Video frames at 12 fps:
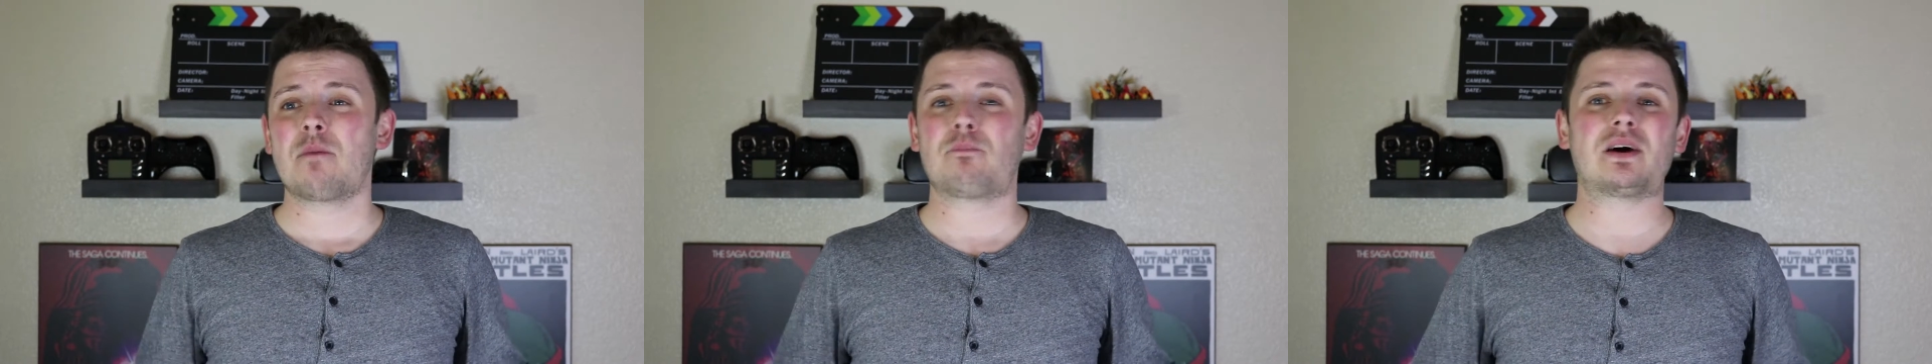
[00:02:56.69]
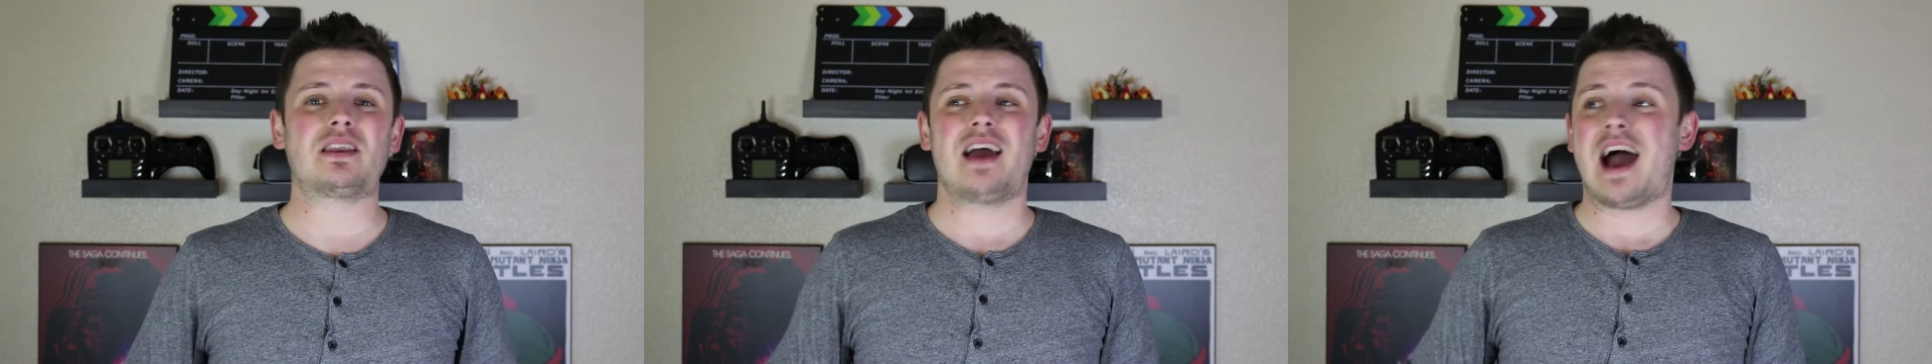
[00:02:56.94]

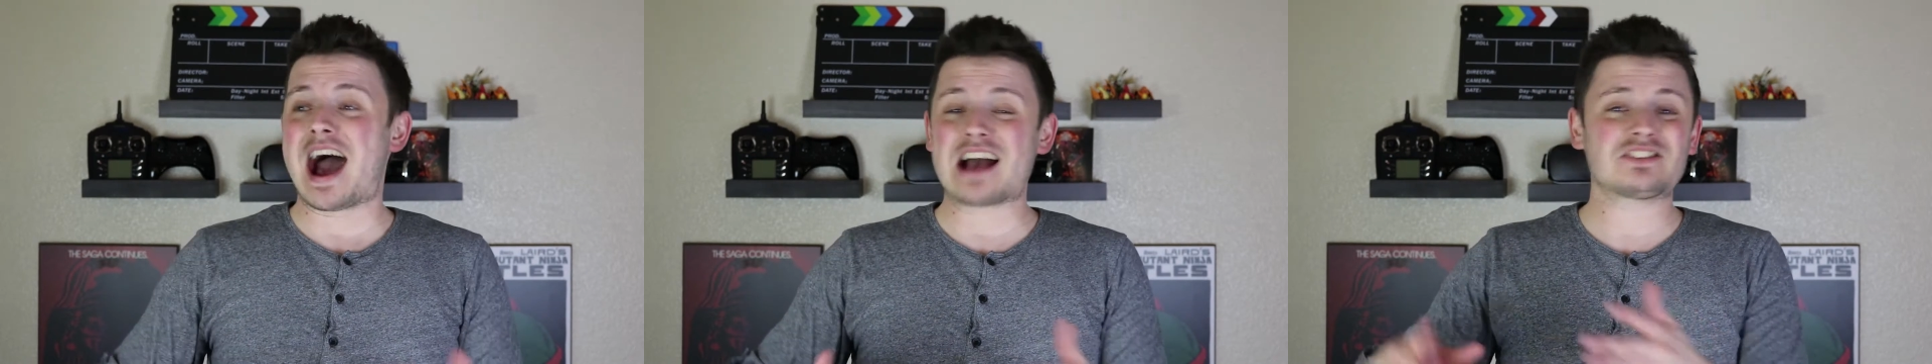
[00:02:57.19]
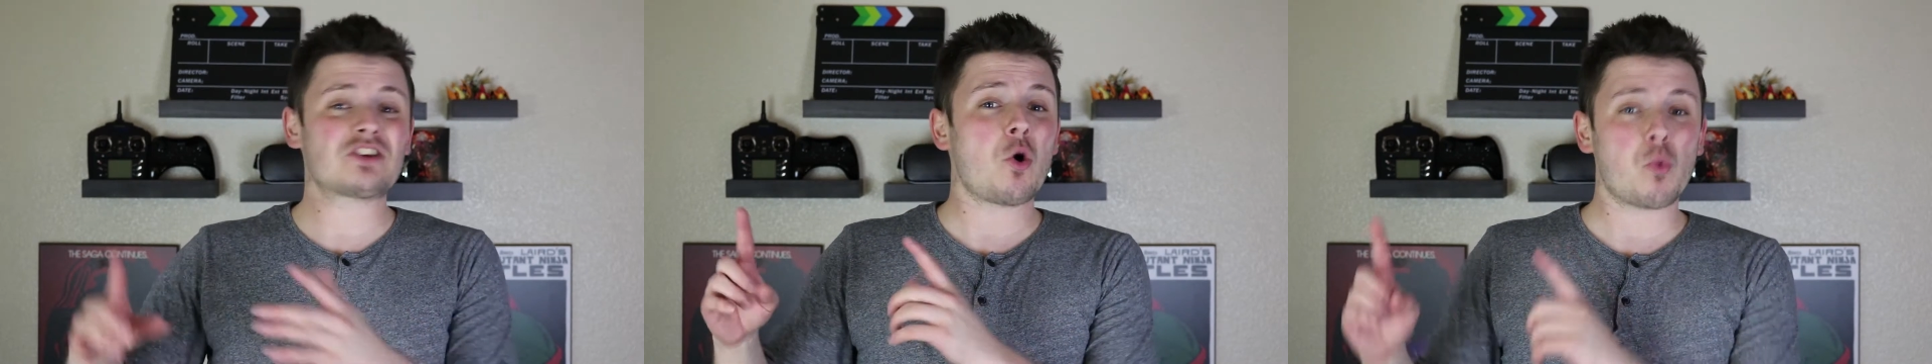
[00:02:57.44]
But I
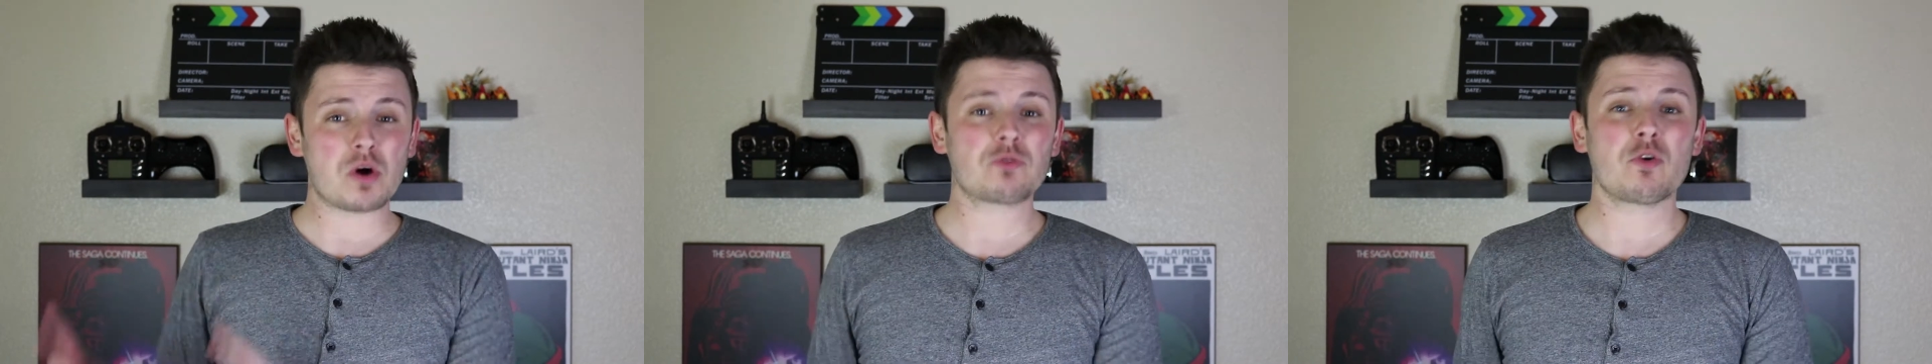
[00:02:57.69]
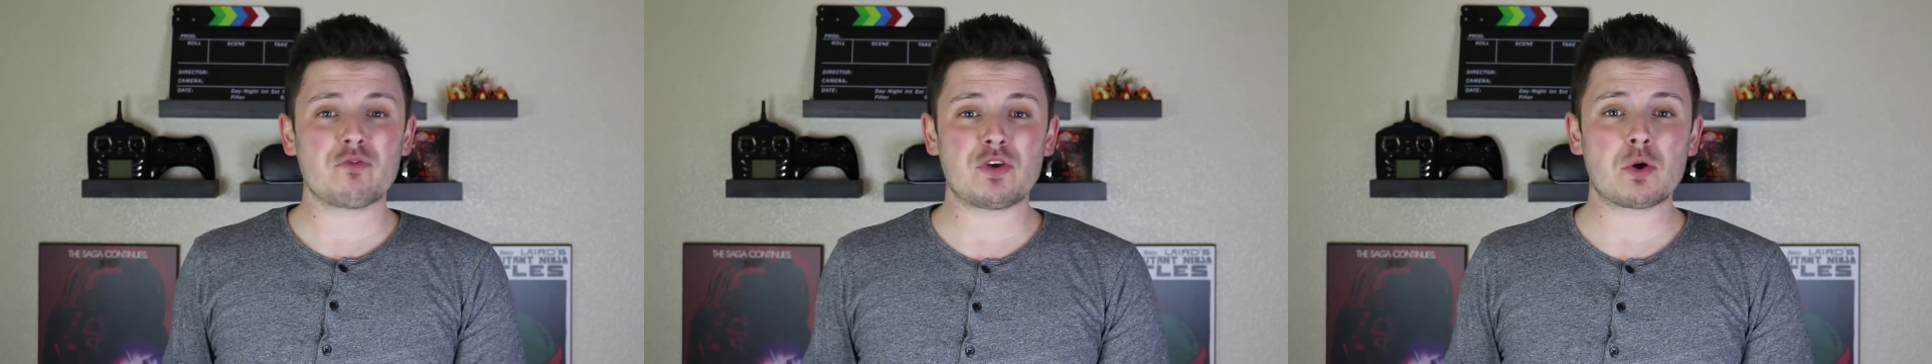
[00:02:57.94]
saw one
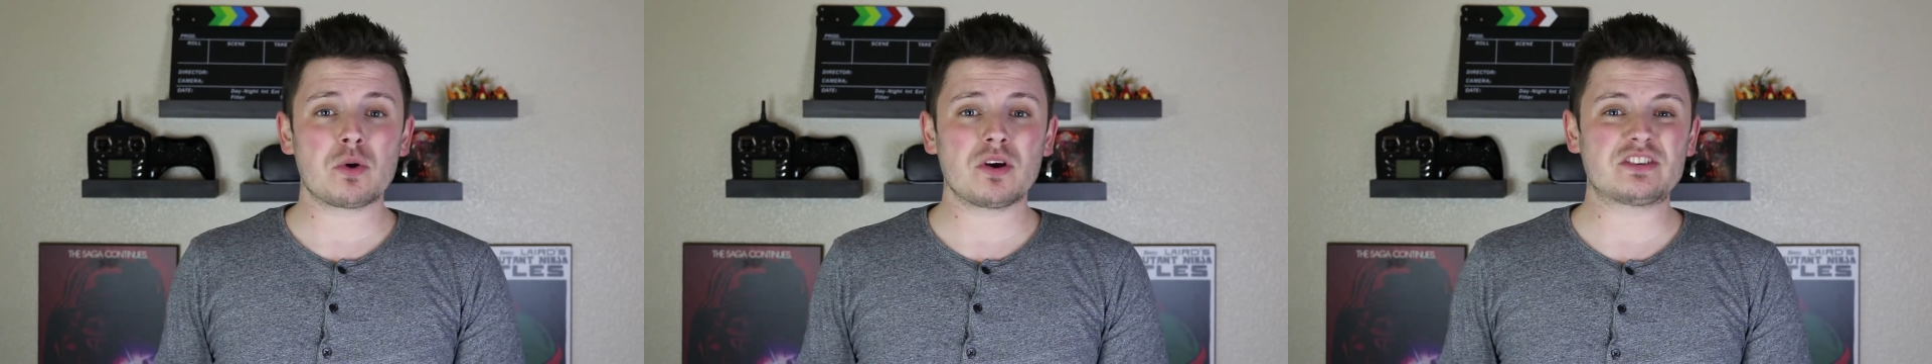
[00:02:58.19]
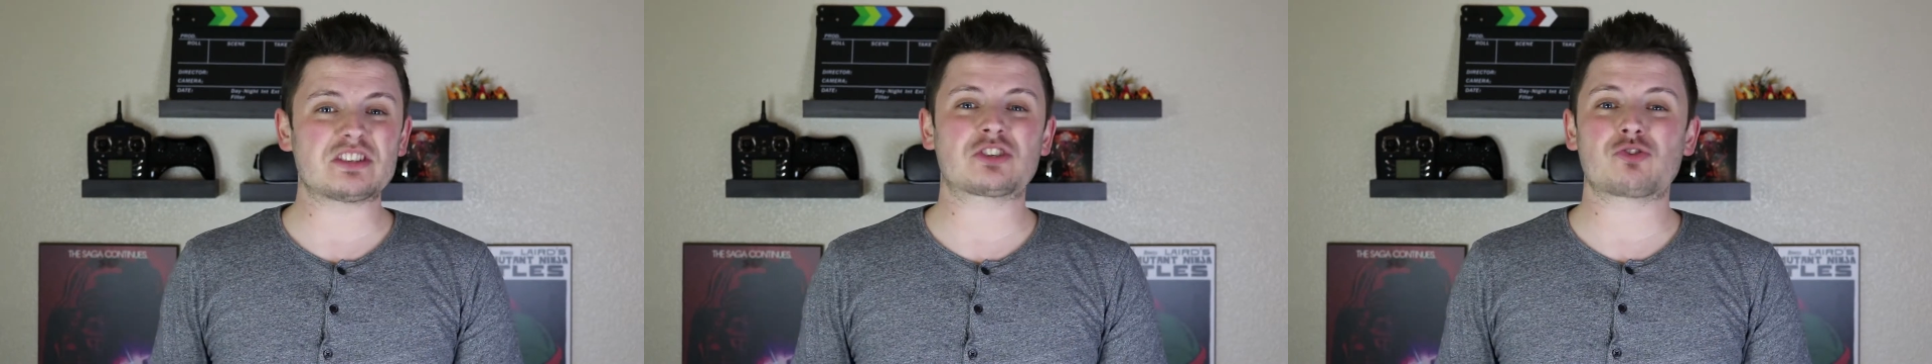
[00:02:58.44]
reviewer
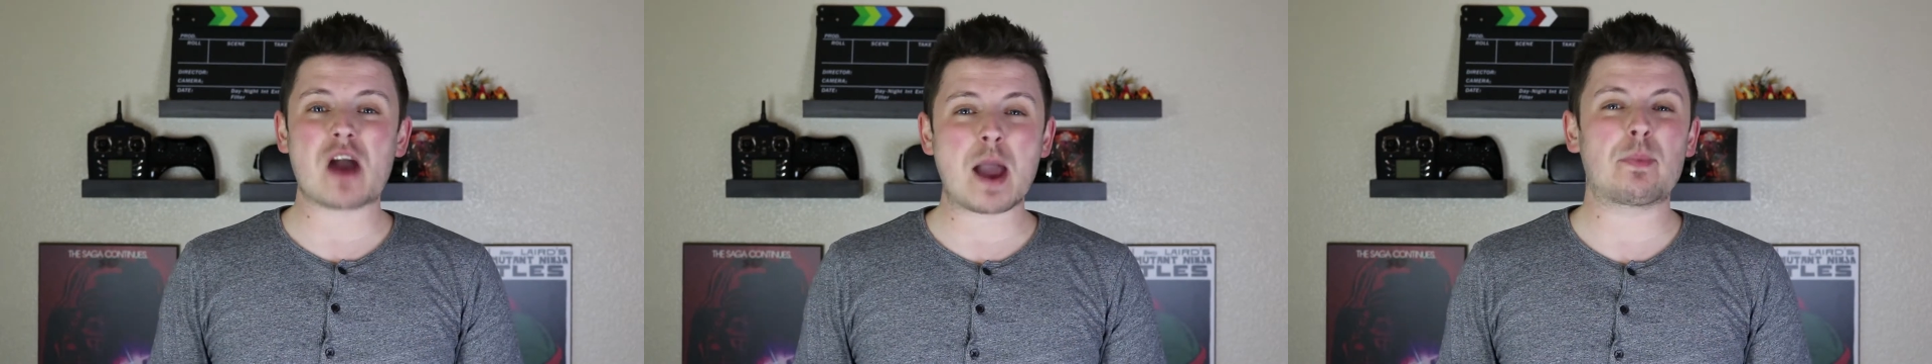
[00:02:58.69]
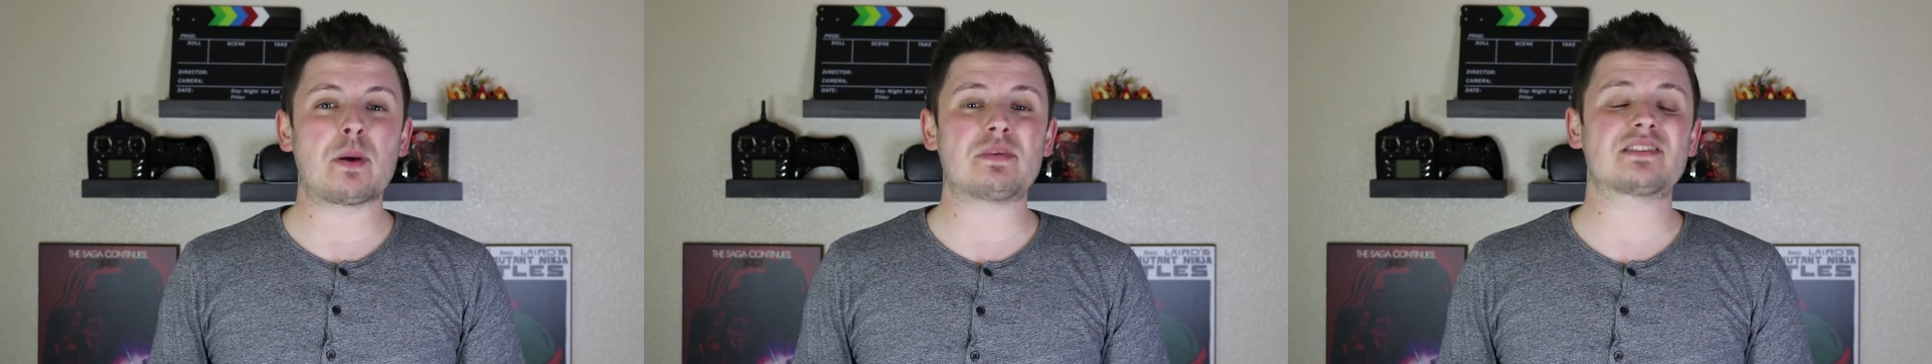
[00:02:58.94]

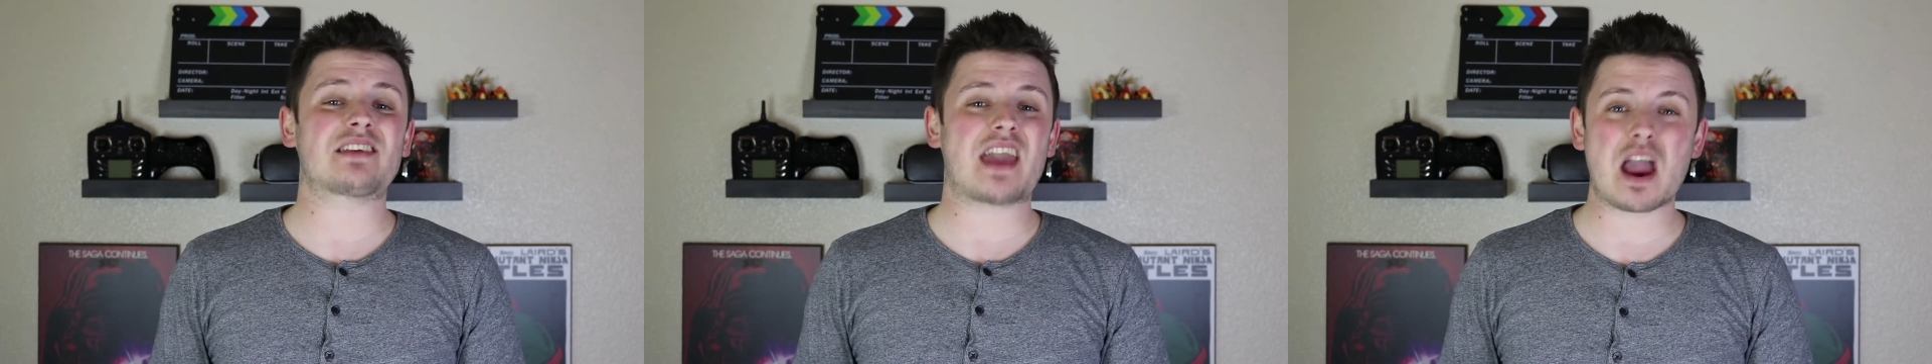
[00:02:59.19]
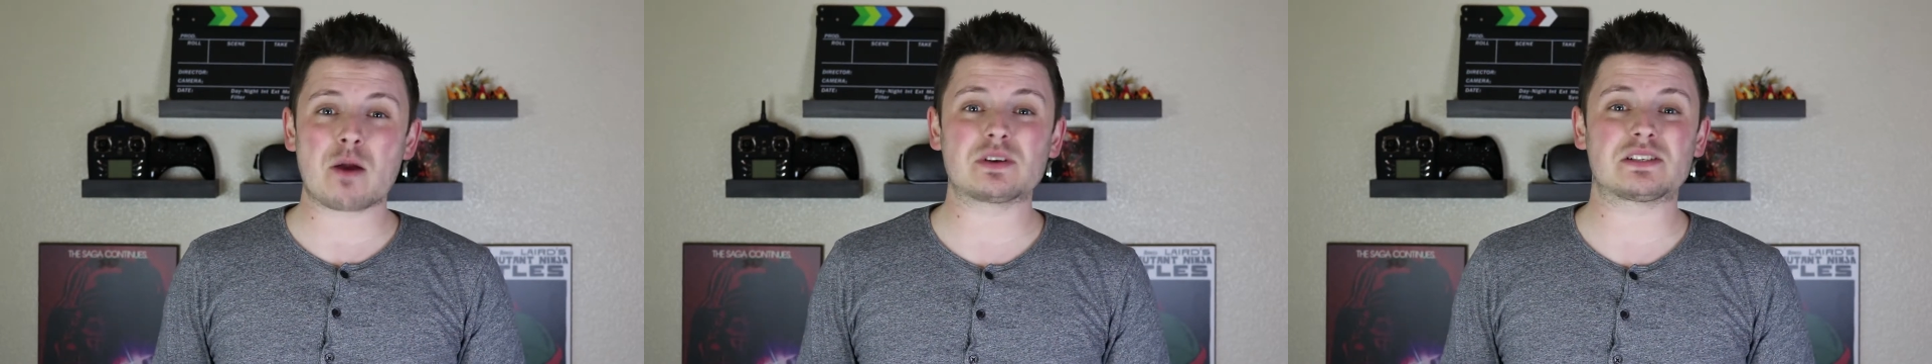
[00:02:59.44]
describe him as
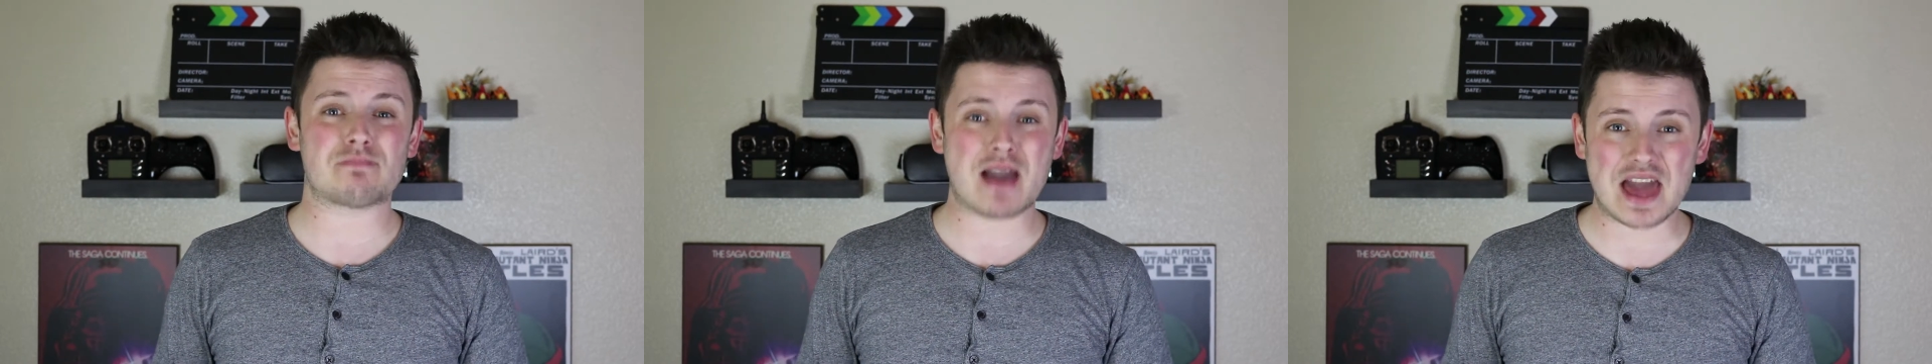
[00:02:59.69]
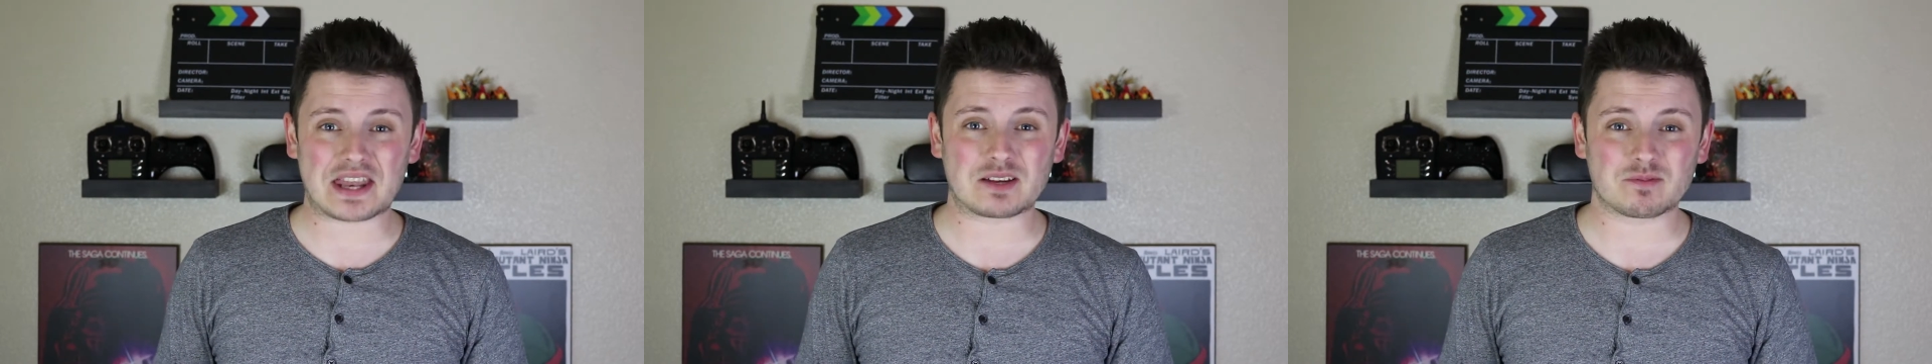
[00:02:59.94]

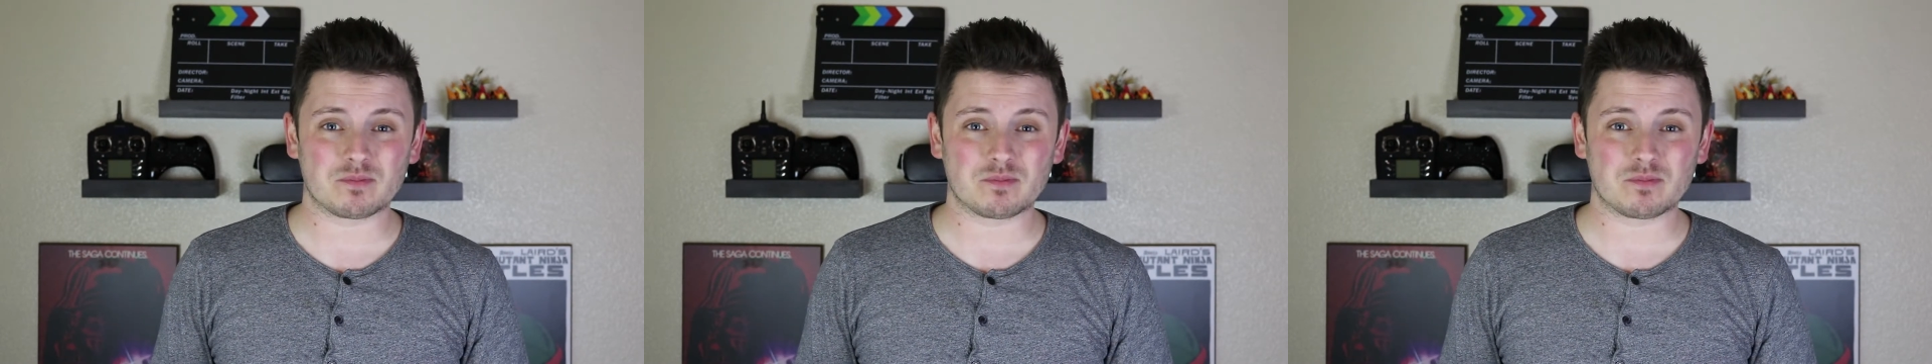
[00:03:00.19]
charismatic.